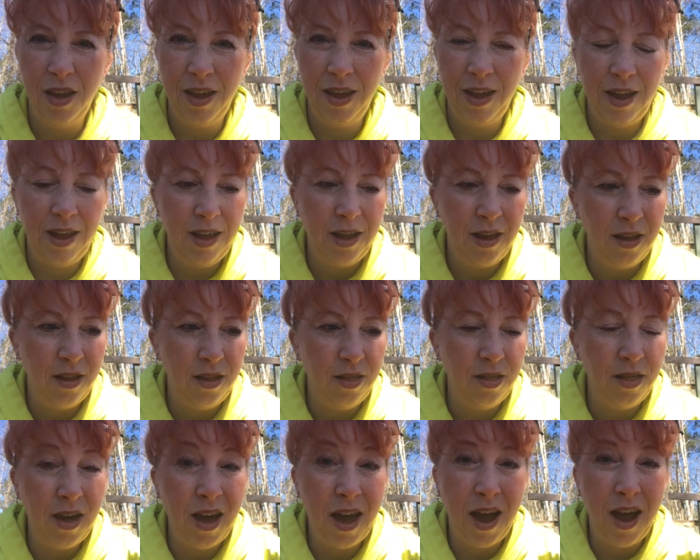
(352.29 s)
and
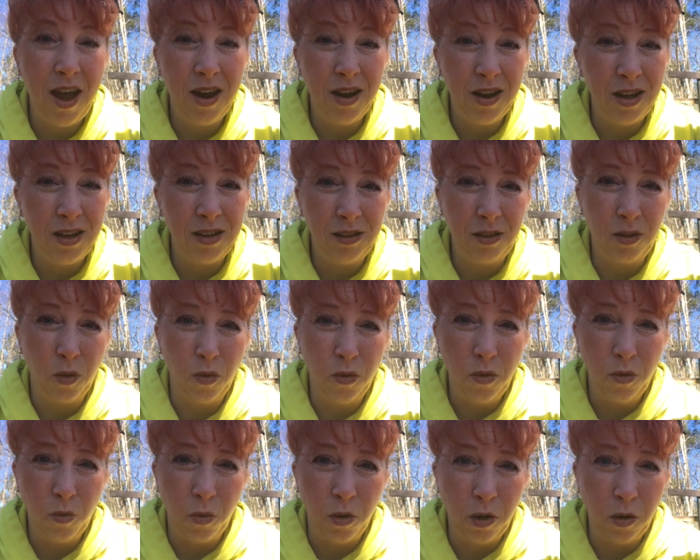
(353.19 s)
that is going
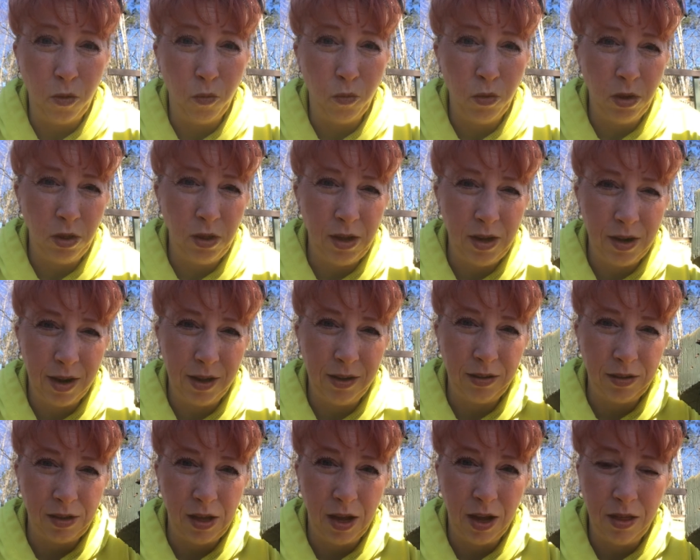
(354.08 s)
to work really
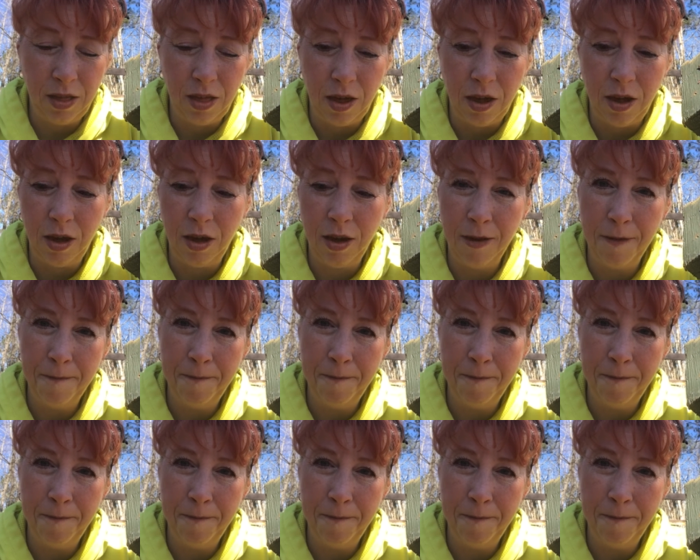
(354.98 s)
nicely, I think.